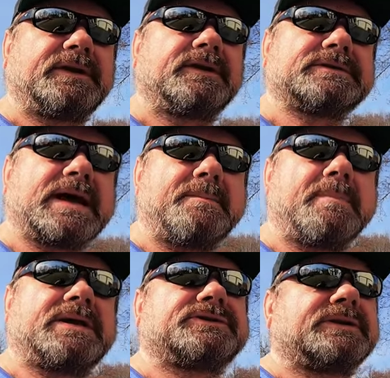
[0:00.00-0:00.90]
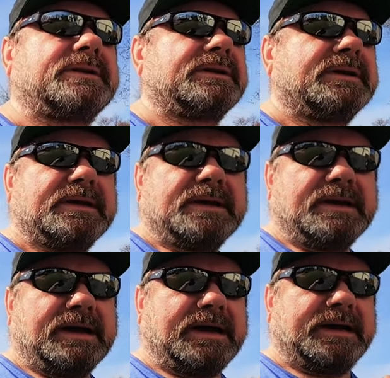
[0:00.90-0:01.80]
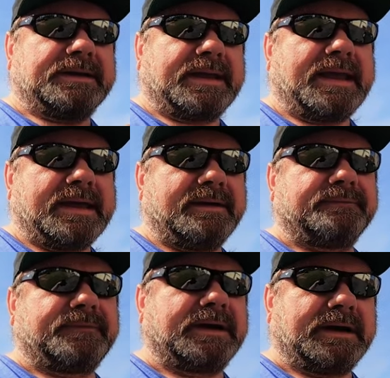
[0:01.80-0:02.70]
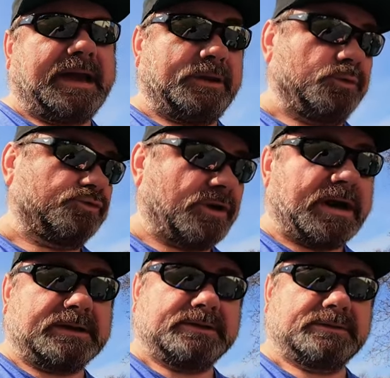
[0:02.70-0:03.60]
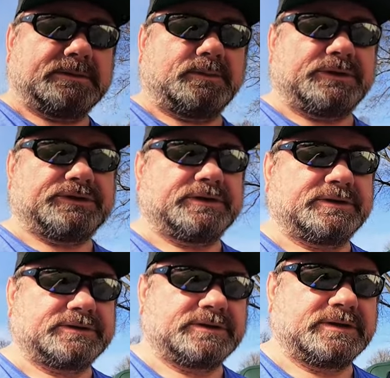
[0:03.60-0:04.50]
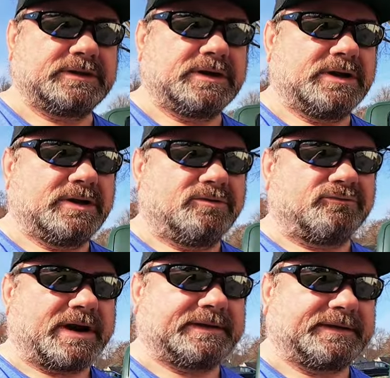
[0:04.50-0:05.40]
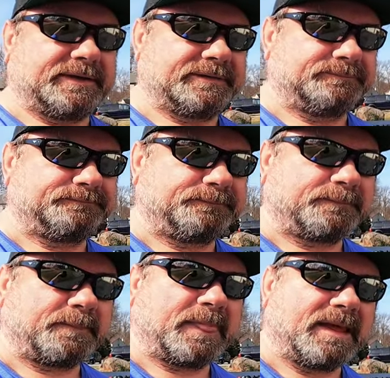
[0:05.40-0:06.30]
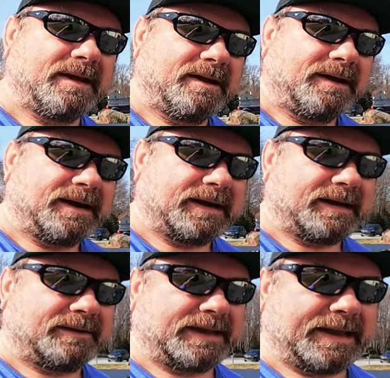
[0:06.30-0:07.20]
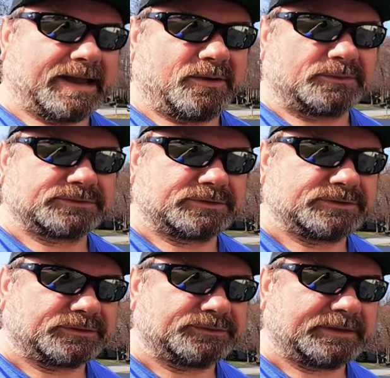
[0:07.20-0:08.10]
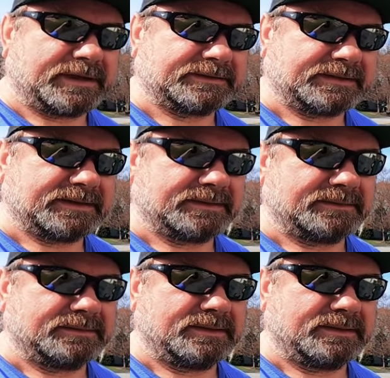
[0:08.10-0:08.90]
videos i mentioned uh, that i have uh, a new truck which is right here uh, and i also told you that uh,